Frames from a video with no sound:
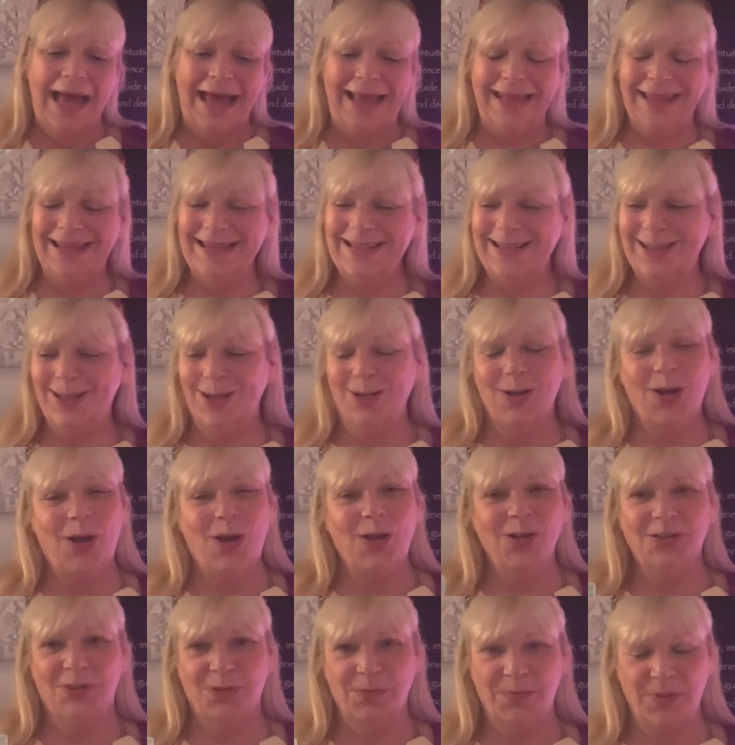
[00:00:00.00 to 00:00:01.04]
This could
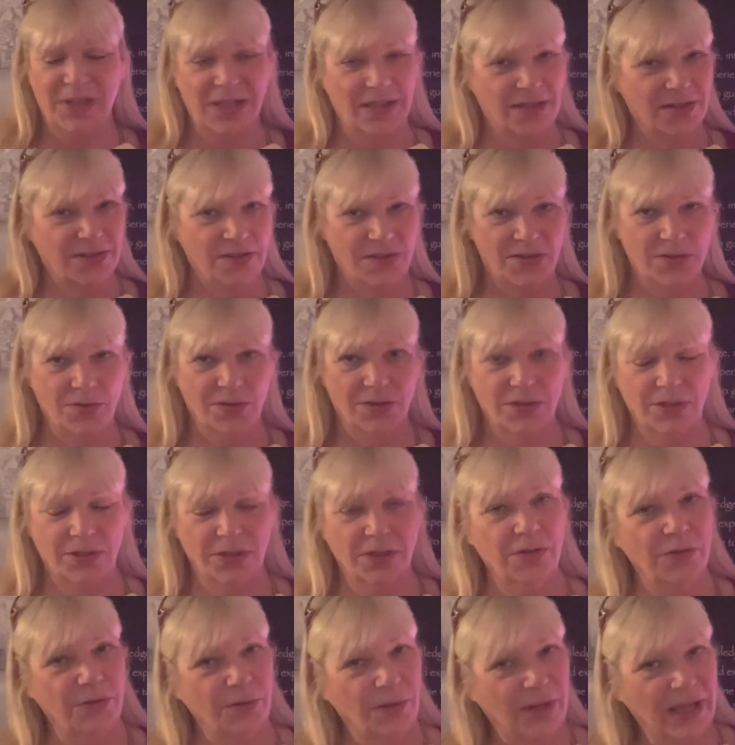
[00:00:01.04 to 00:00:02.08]
also be a suitor
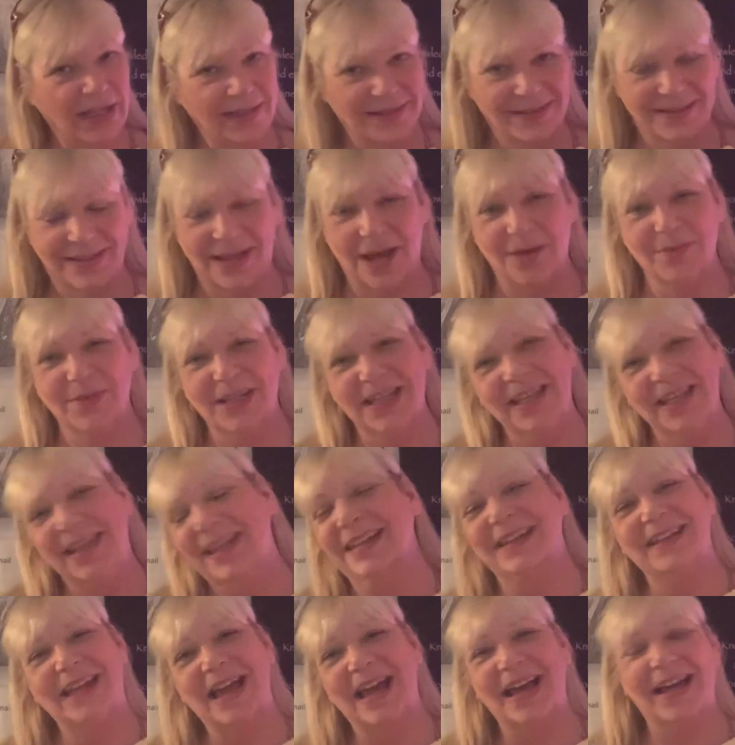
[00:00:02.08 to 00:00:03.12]
who is coming
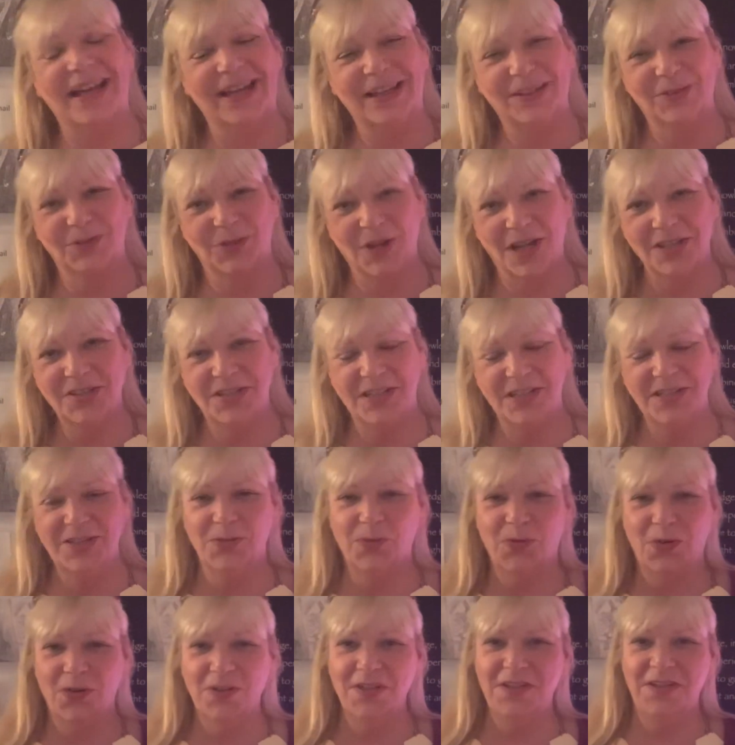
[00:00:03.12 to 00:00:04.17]
in, rushing
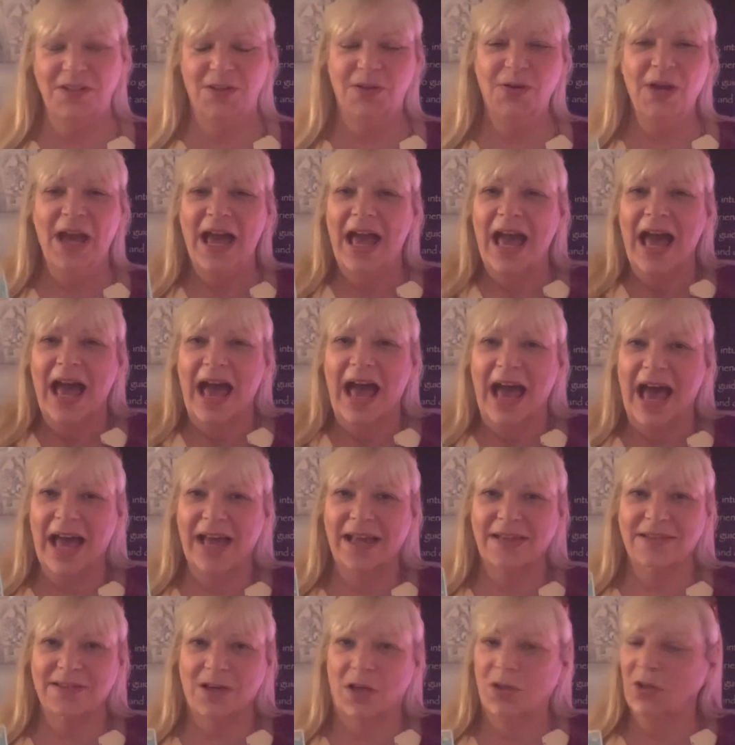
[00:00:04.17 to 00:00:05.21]
towards you,
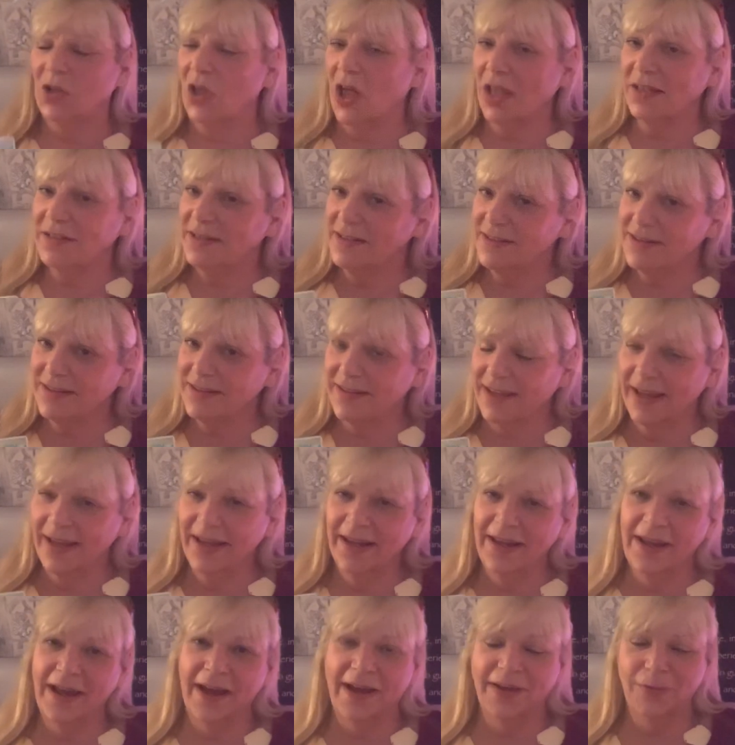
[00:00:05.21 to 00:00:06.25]
has a lot to
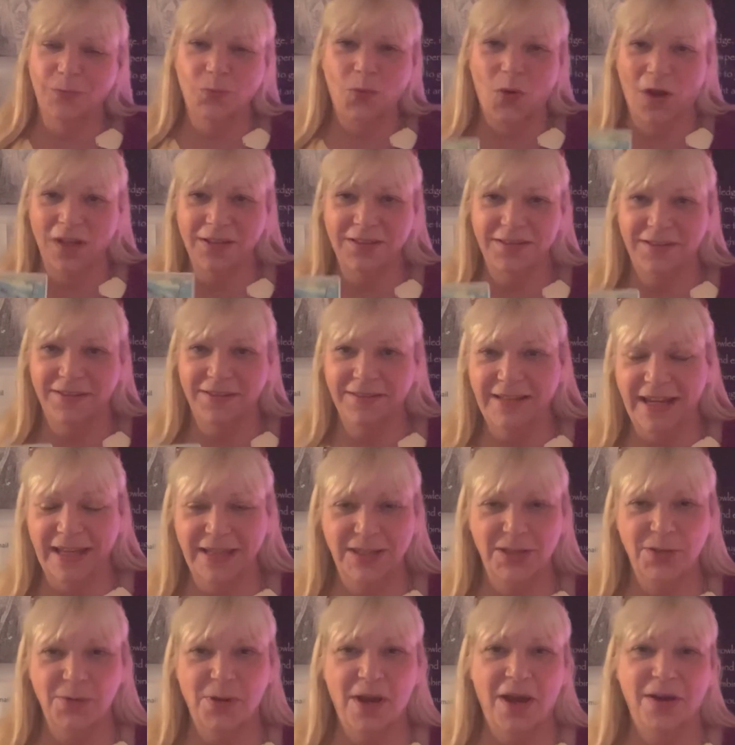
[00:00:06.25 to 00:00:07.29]
say, wants to
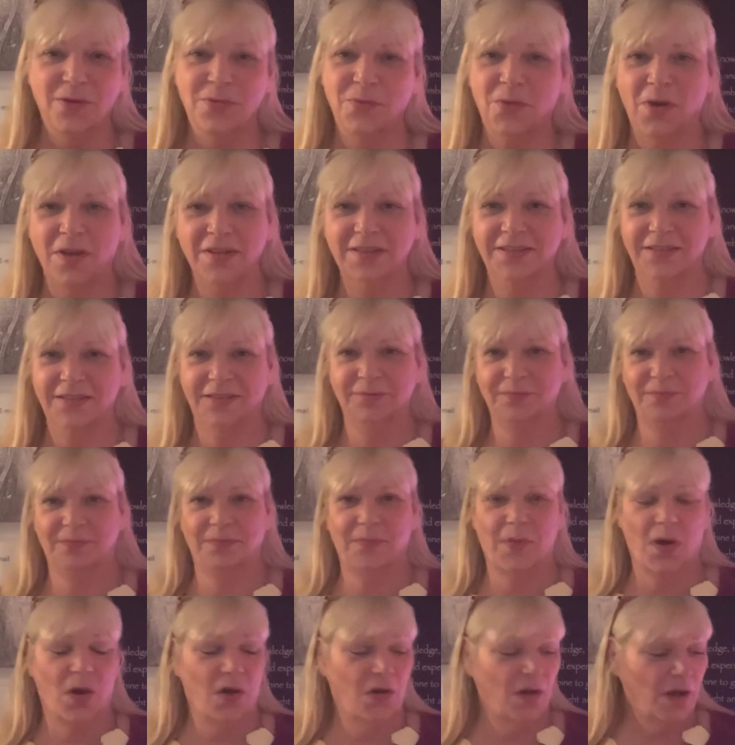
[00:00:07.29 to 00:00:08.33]
take you out, wants to
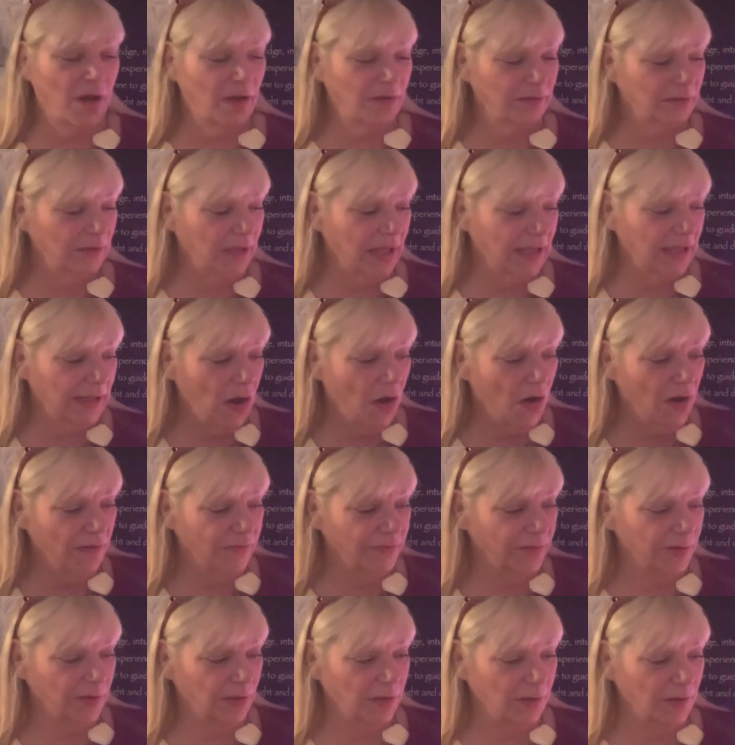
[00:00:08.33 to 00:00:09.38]

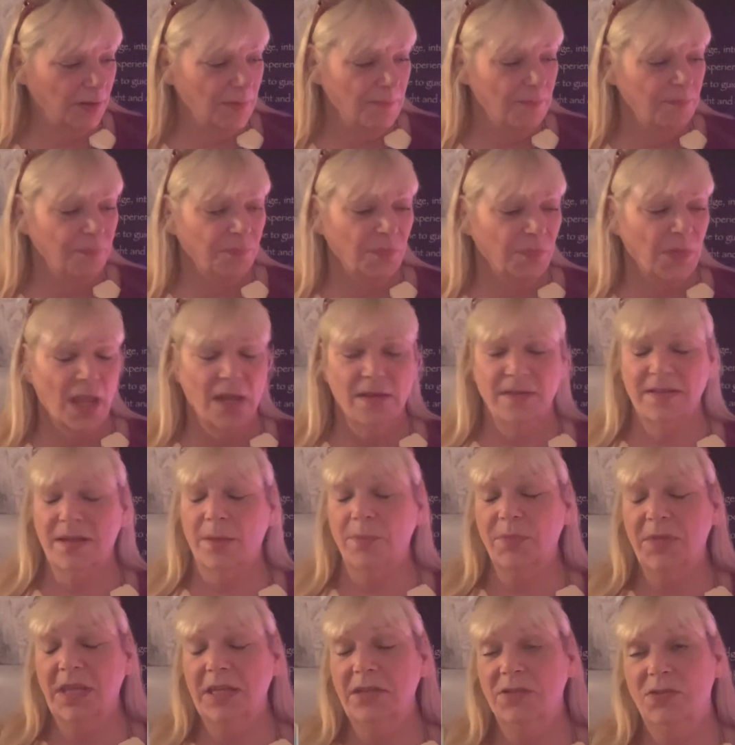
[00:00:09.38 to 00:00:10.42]
offer
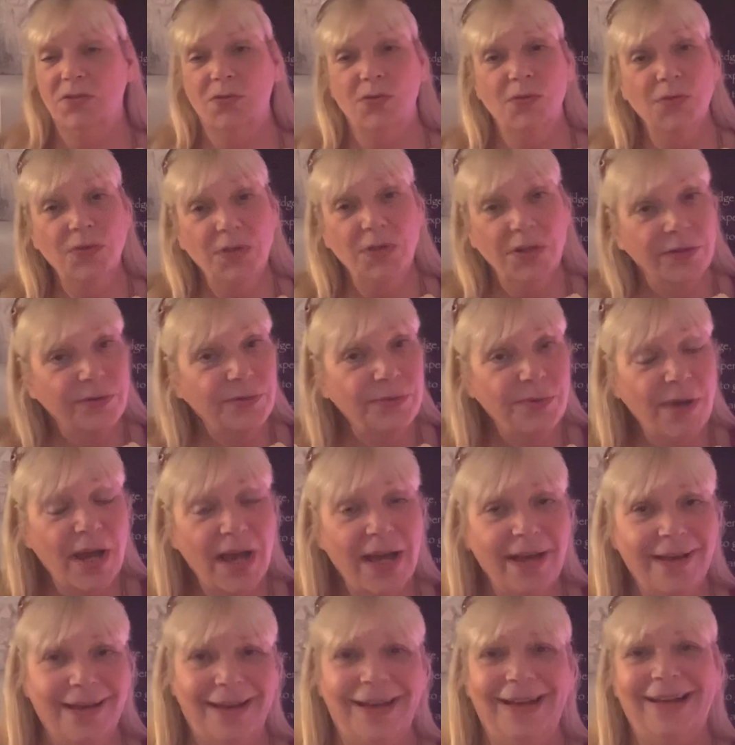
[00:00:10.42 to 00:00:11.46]
something to you.
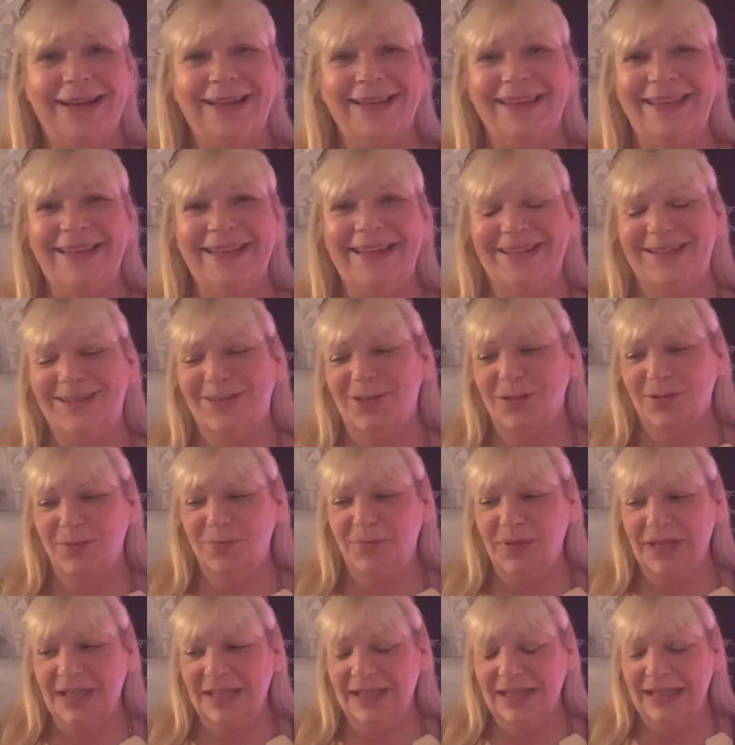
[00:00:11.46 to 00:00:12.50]
This could
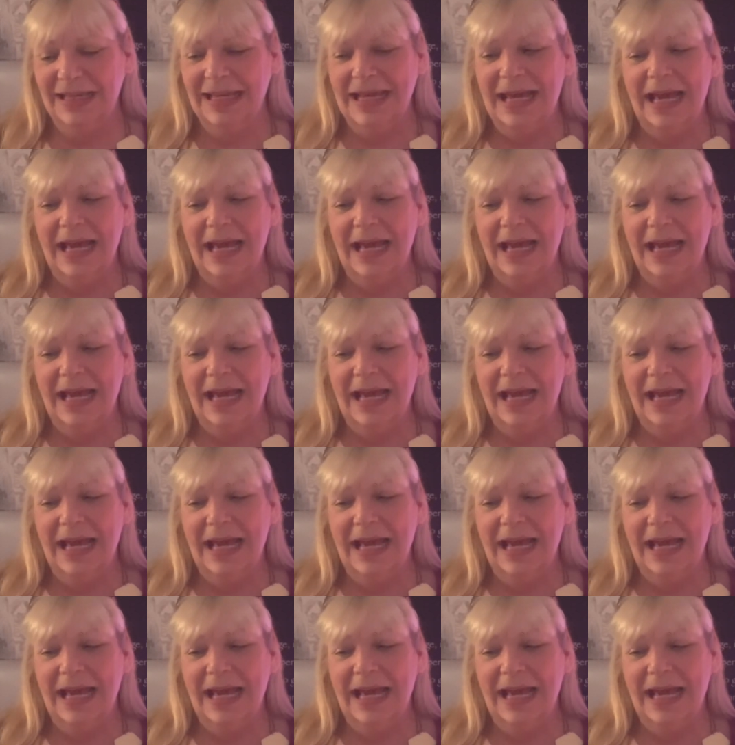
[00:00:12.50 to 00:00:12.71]
be,